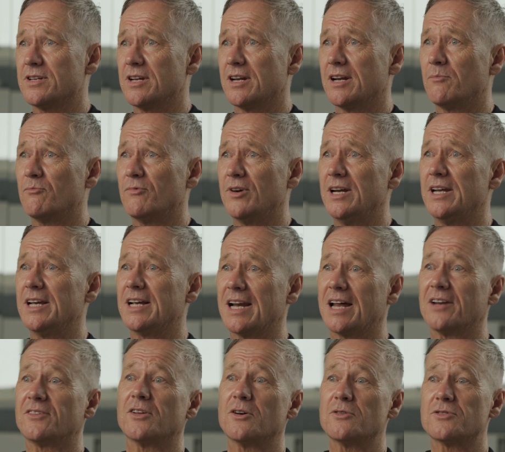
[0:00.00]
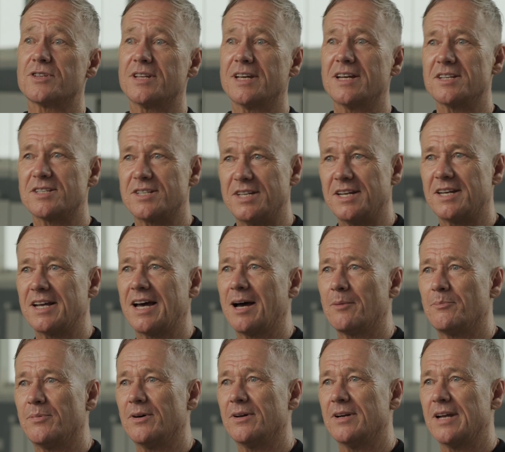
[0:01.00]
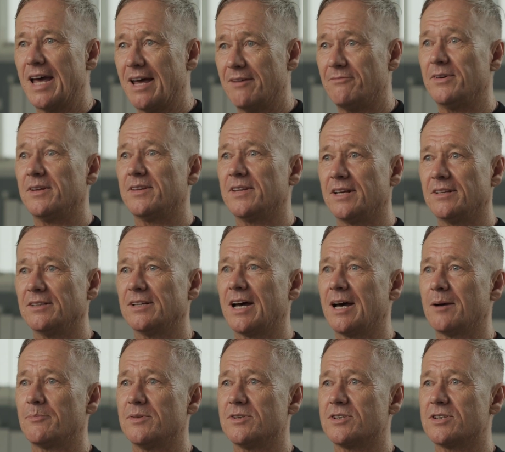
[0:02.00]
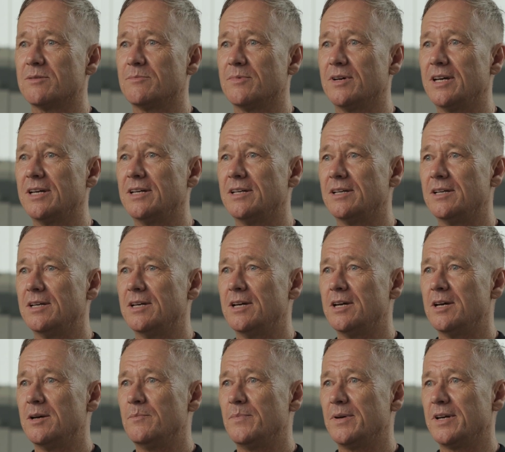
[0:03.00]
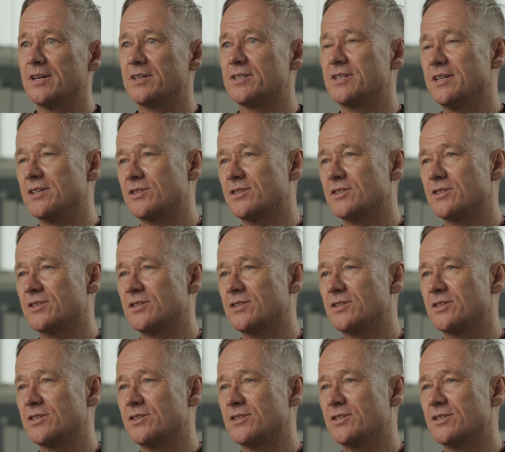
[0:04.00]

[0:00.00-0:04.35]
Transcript: And I'm really glad those things did happen, everything that happened to me, because